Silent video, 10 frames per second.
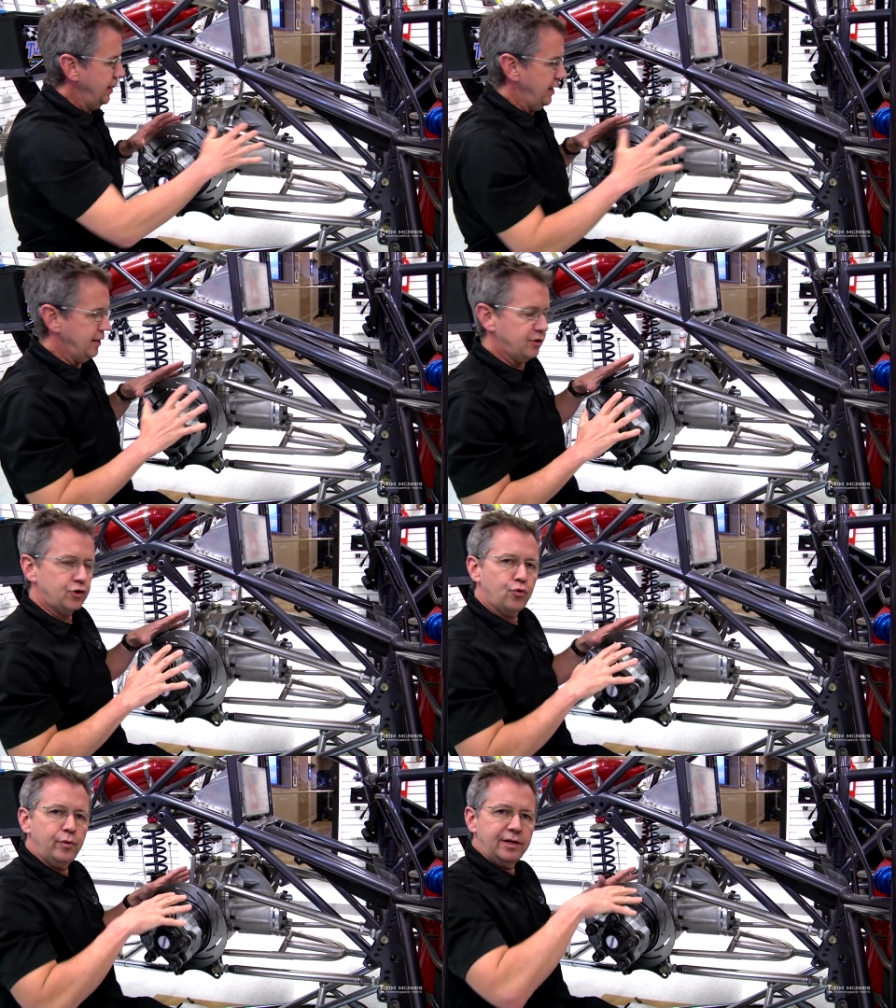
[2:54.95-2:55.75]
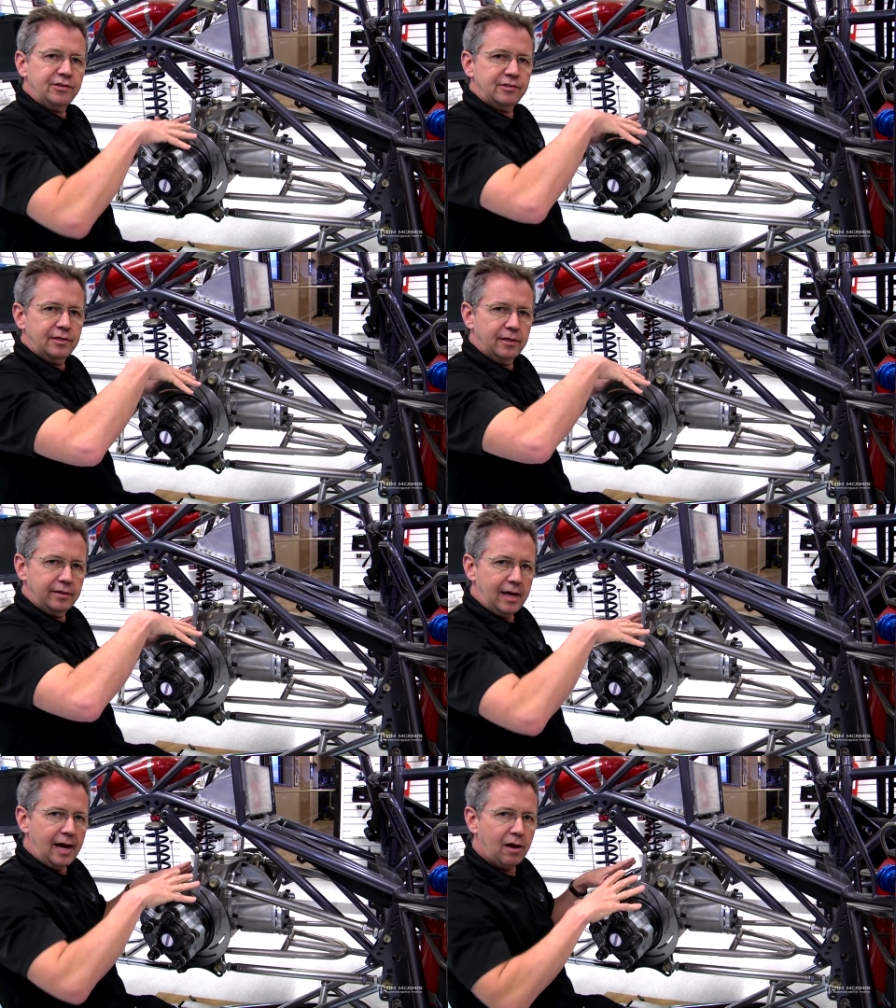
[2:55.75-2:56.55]
it twists
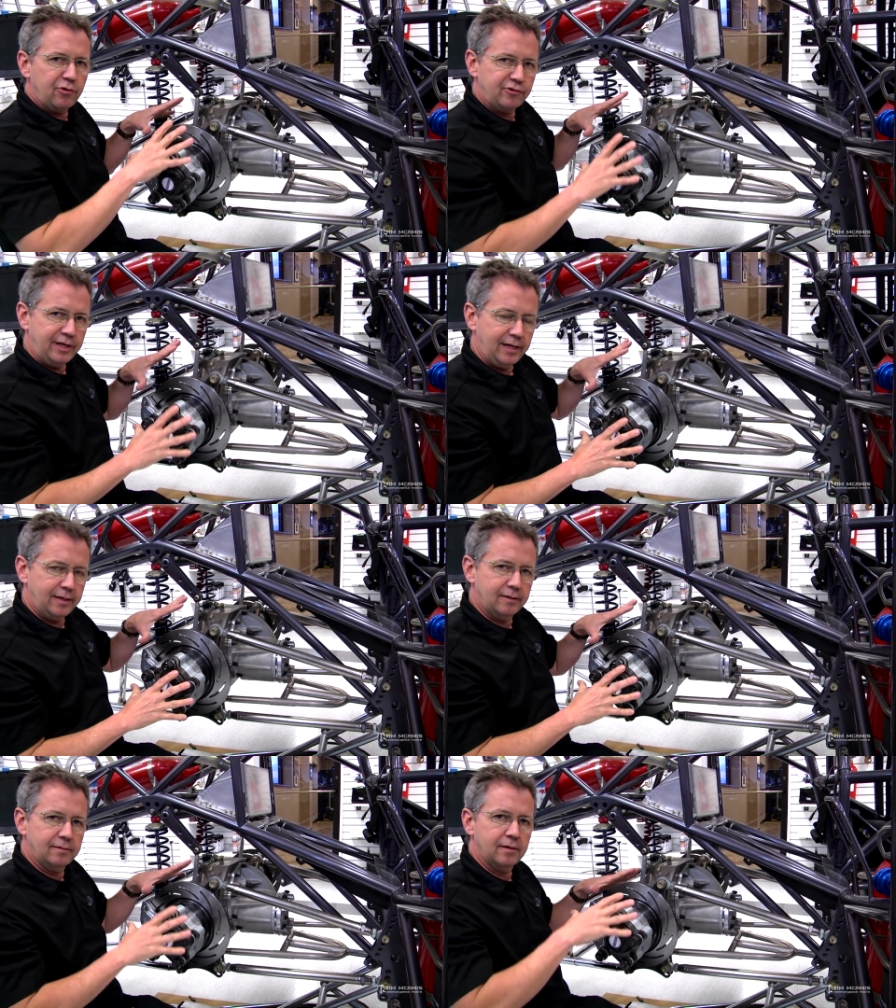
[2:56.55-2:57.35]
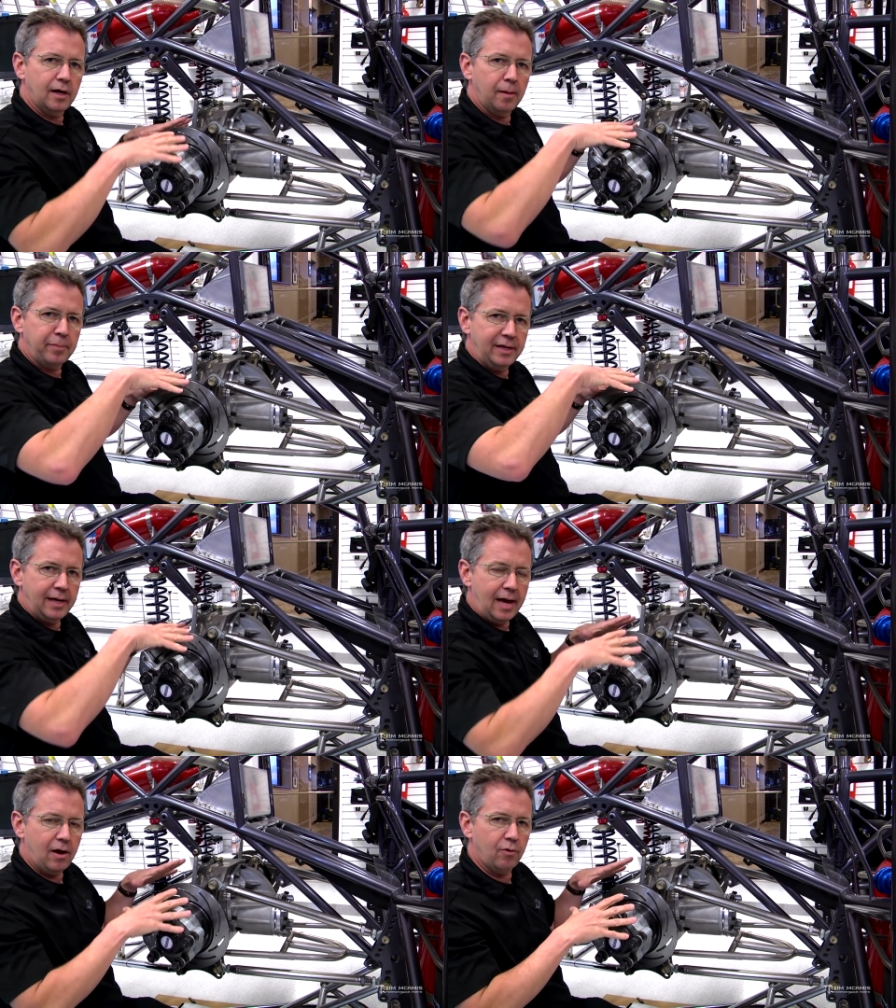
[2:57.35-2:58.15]
the housing up and
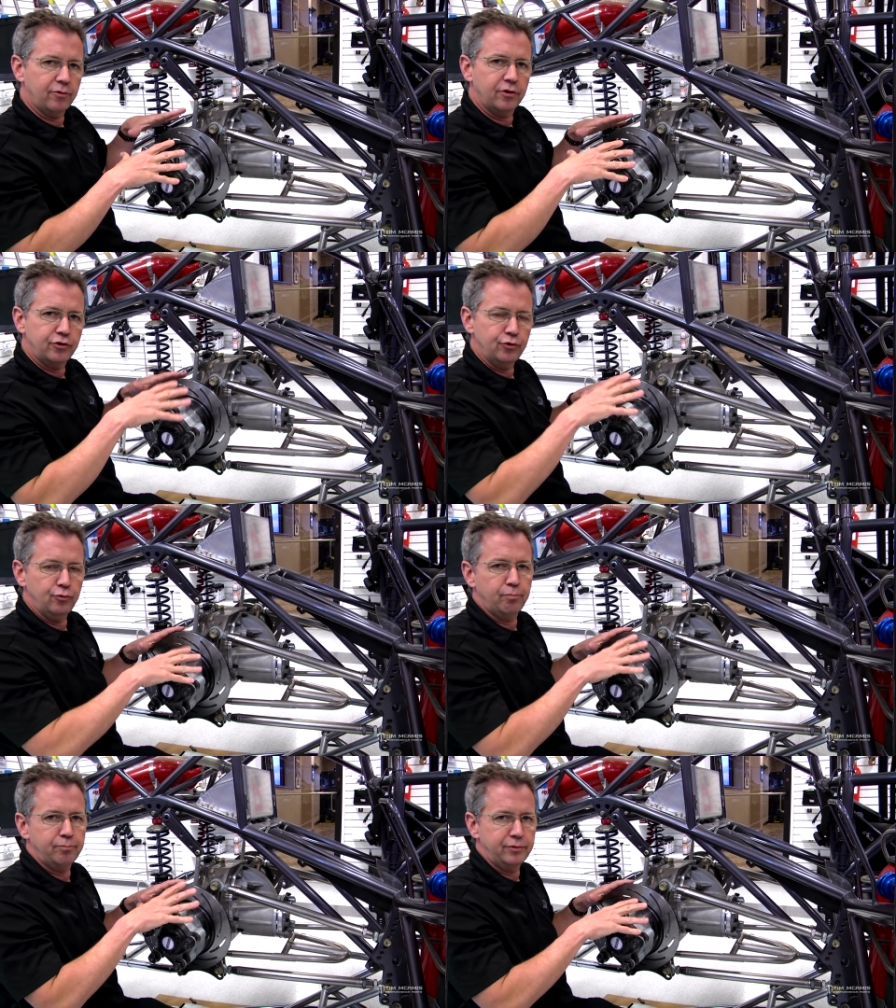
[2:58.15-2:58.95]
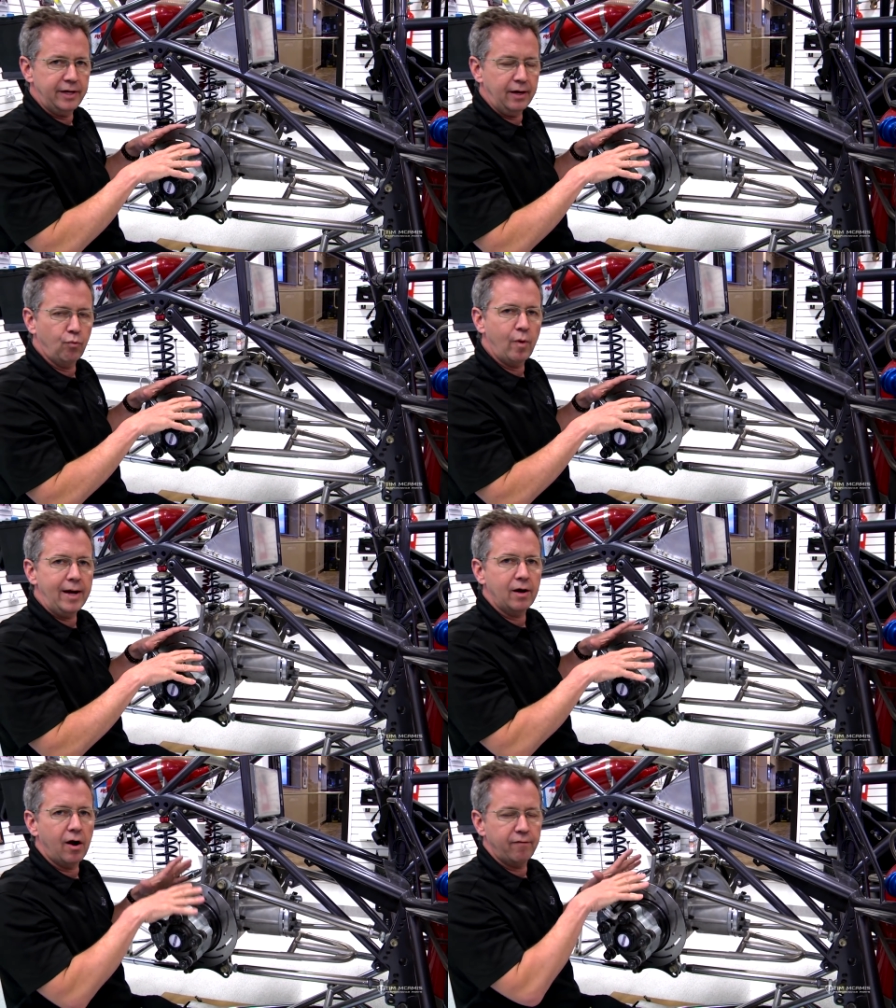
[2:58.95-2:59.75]
down to take
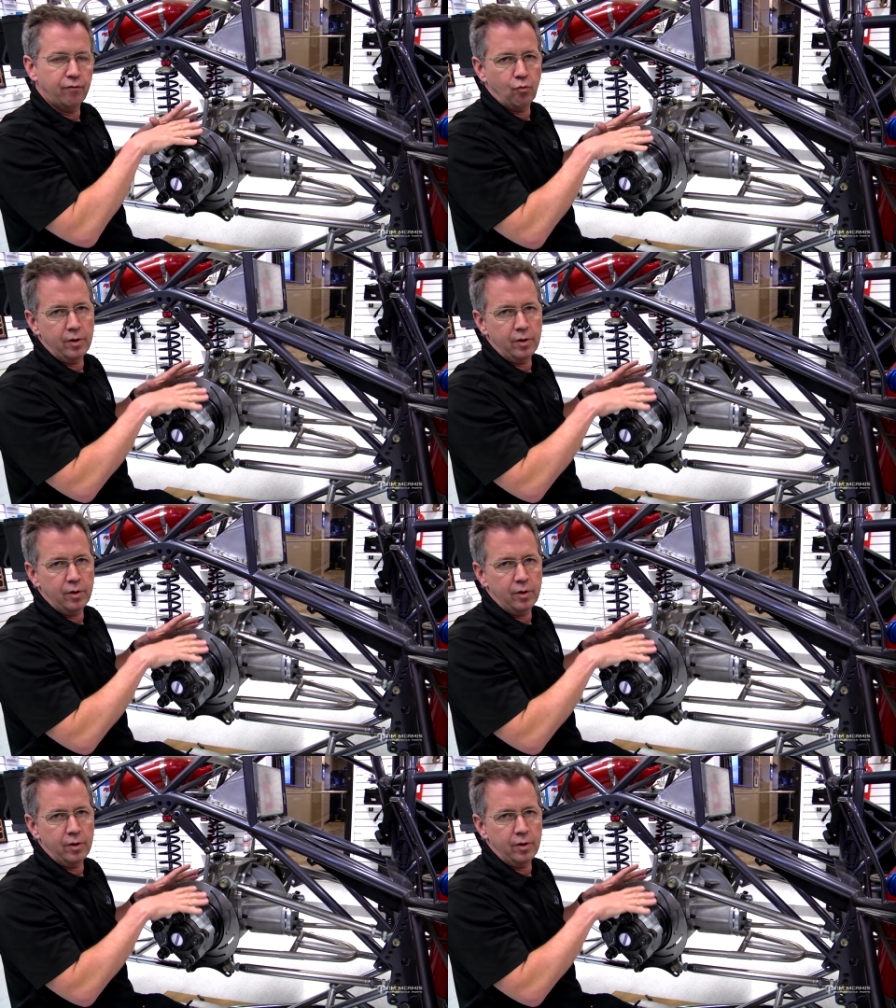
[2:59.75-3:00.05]
weight off of